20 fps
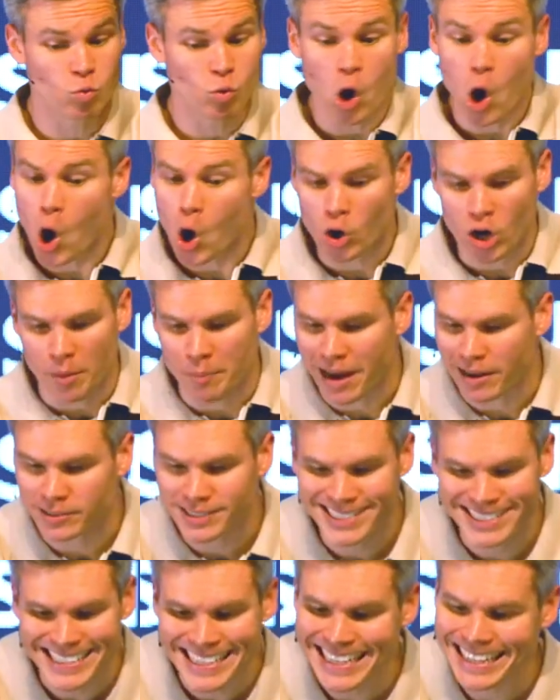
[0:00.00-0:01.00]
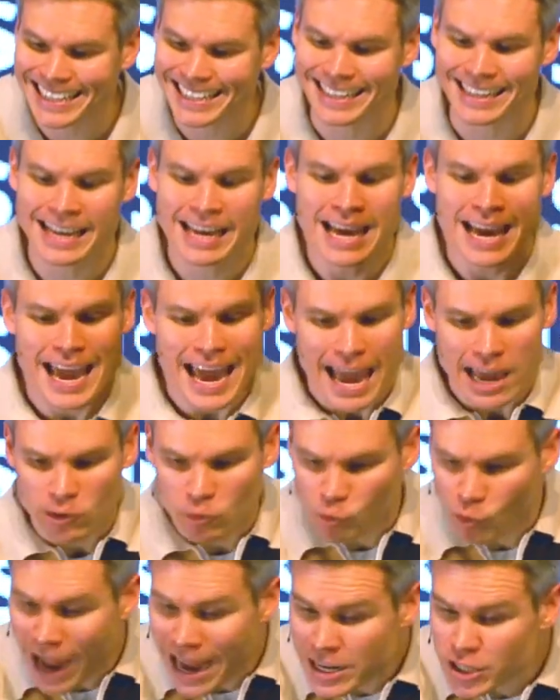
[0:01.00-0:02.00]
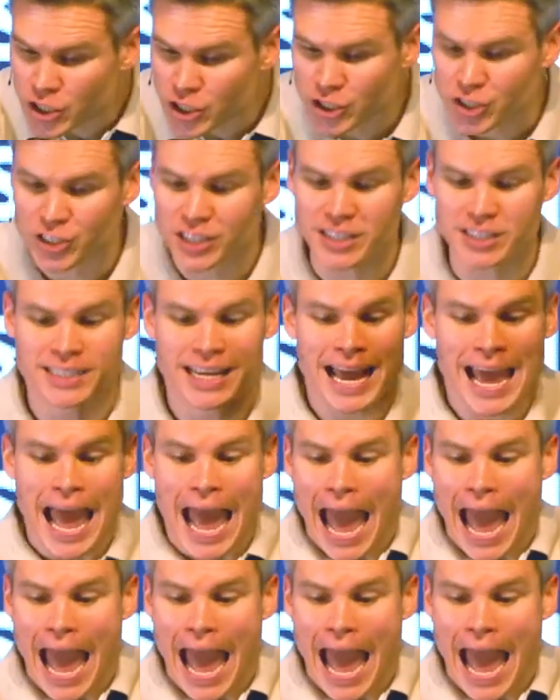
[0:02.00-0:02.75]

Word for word: wrong about sin and righteousness